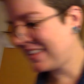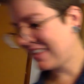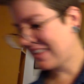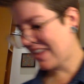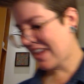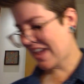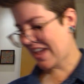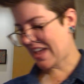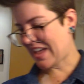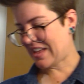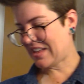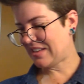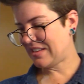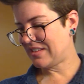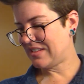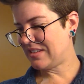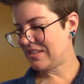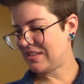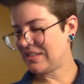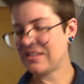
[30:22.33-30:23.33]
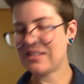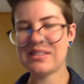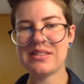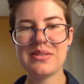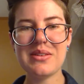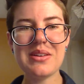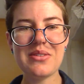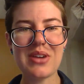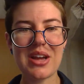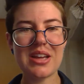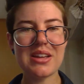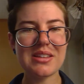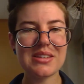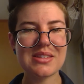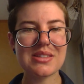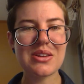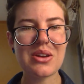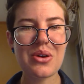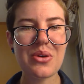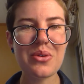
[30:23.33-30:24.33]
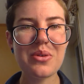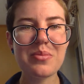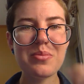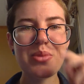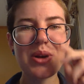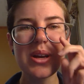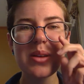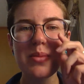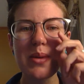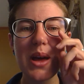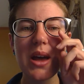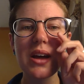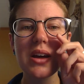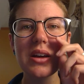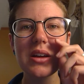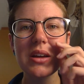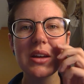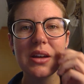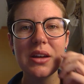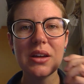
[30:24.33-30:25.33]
Yeah. So anyway, so bring it back.